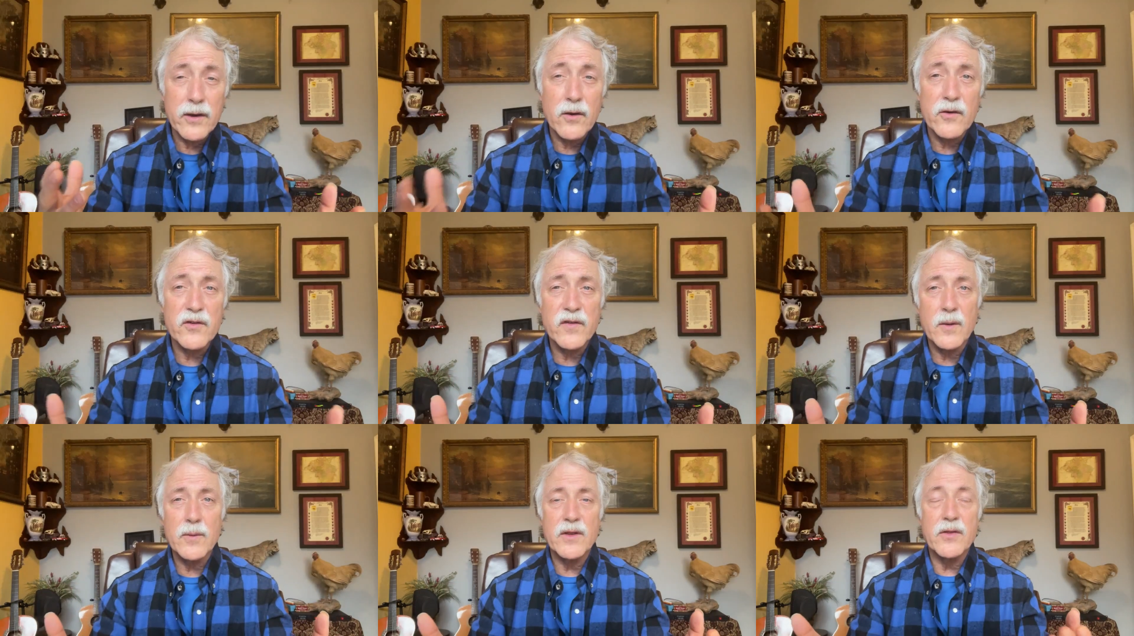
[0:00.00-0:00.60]
are
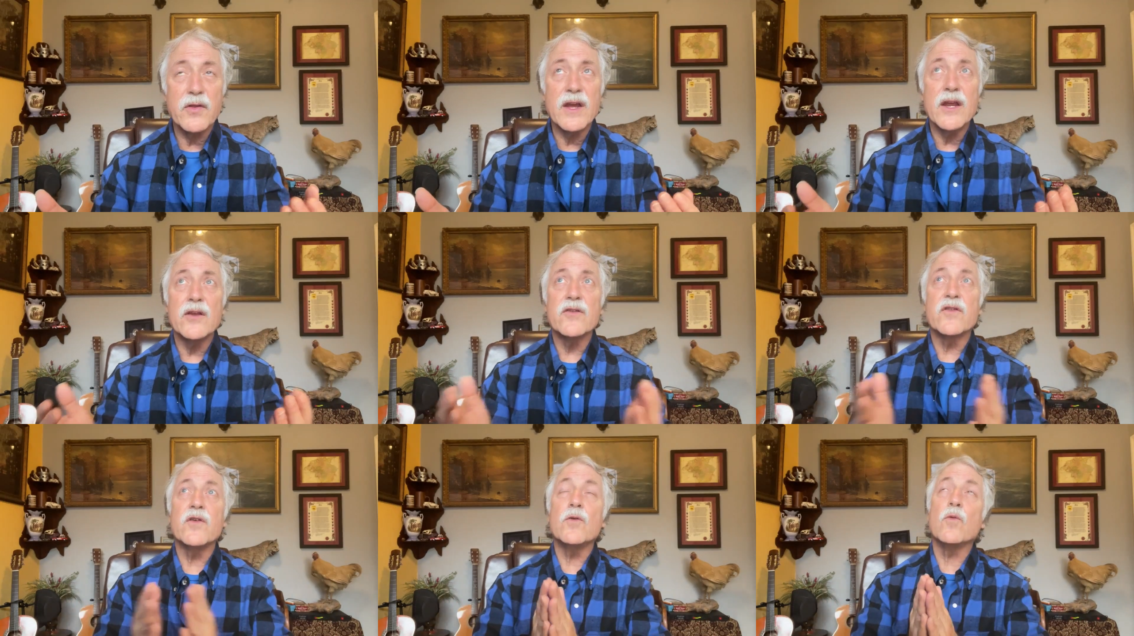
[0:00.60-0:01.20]
some of the
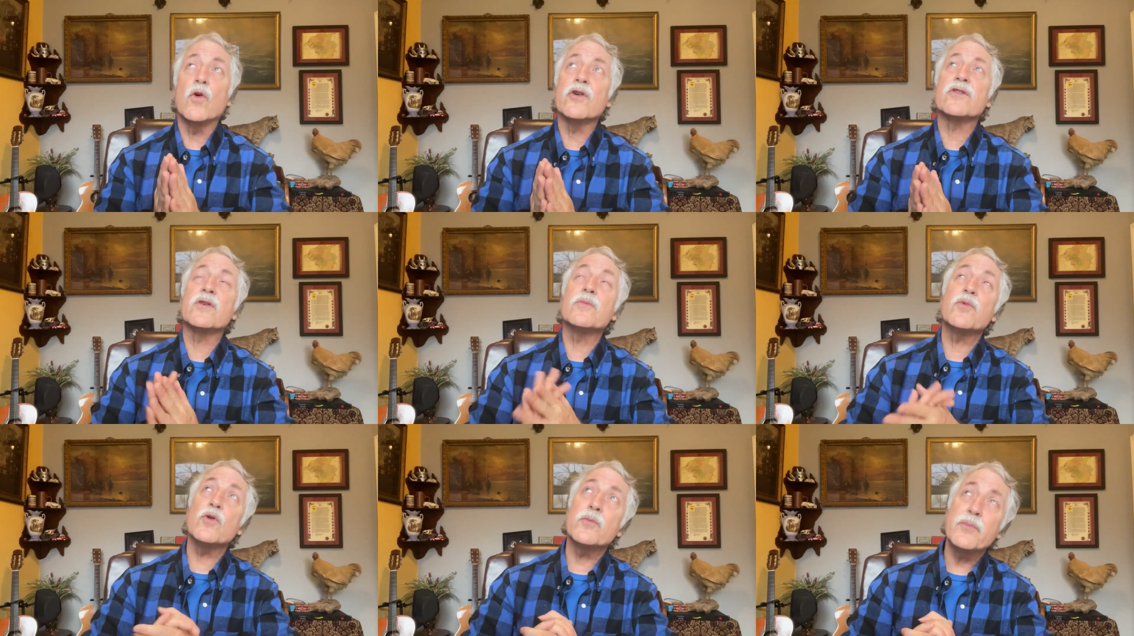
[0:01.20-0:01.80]
things you want to
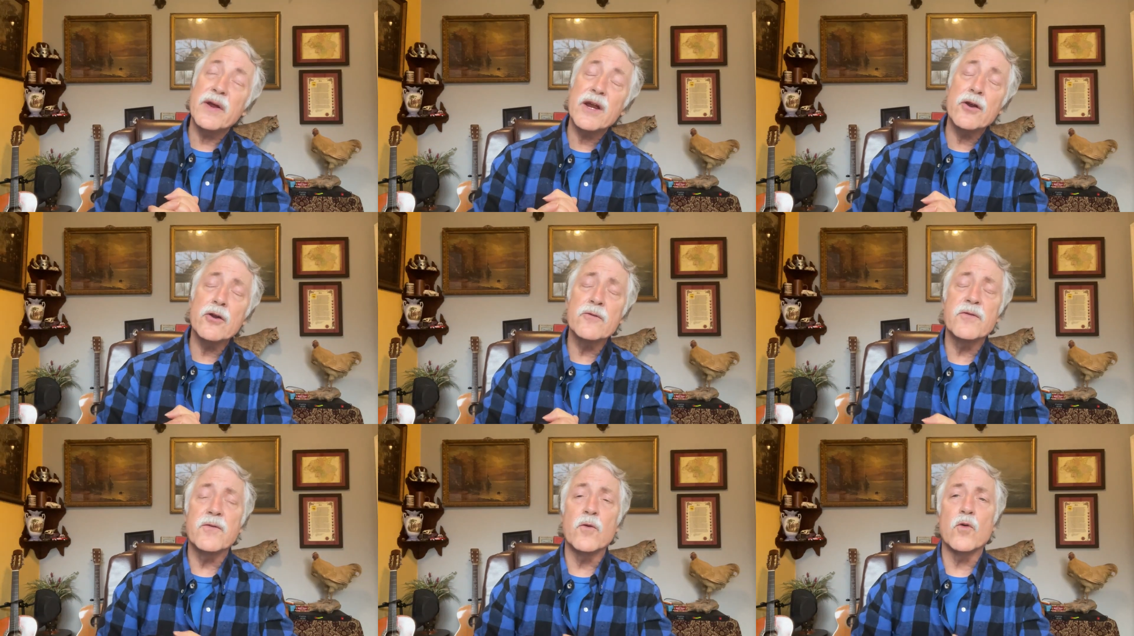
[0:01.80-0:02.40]
prepare
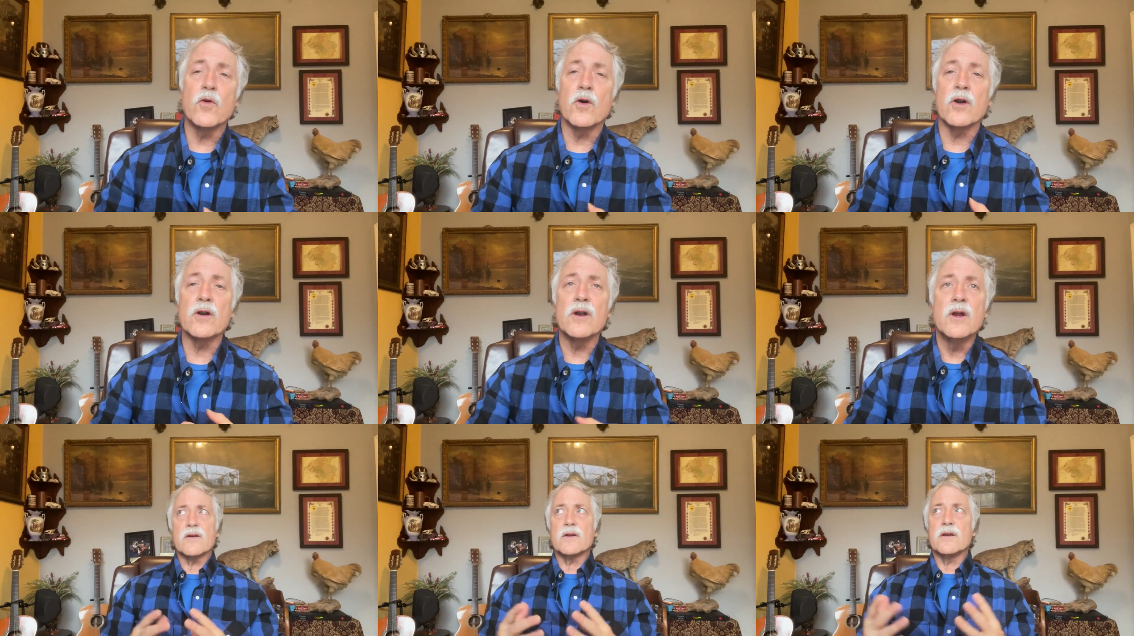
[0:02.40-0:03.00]
for?
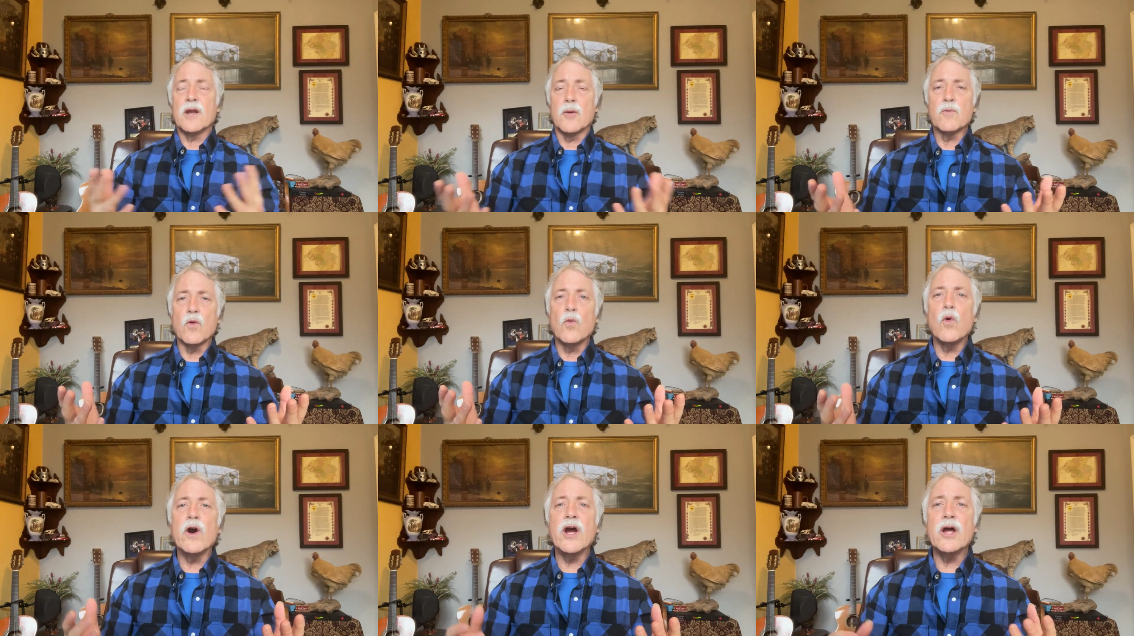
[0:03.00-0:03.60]
Number
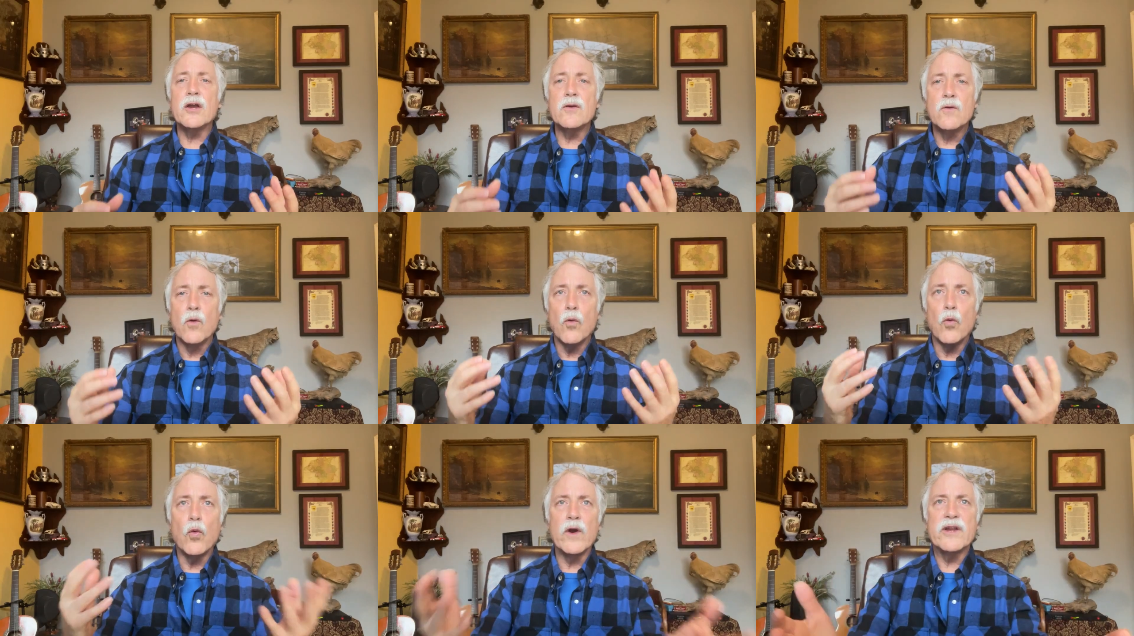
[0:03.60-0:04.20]
1,
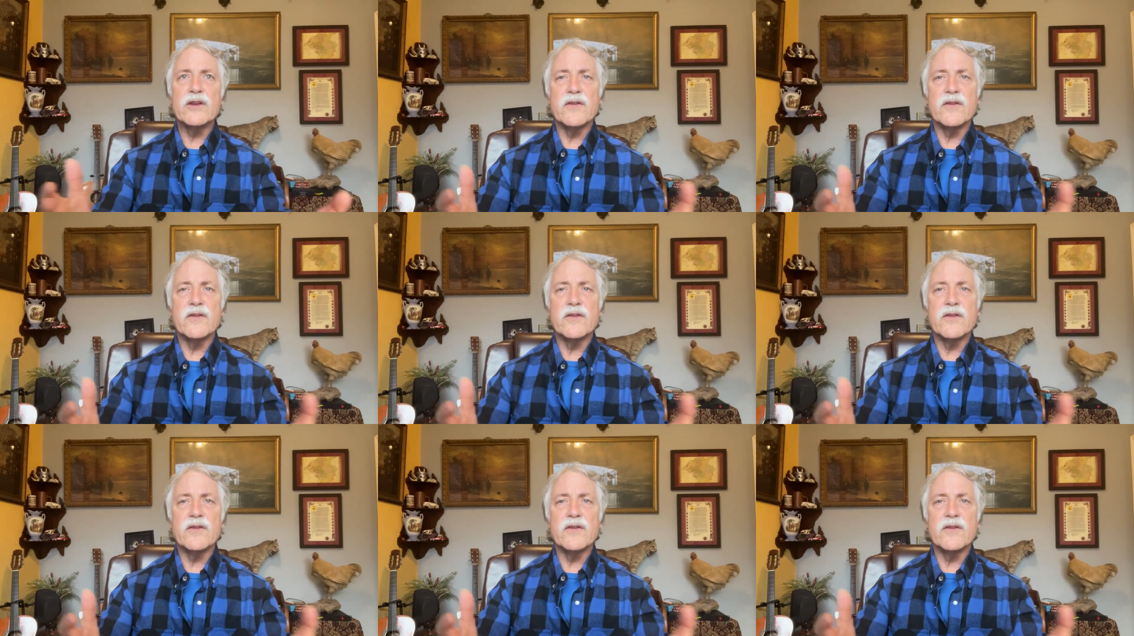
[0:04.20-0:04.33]
when to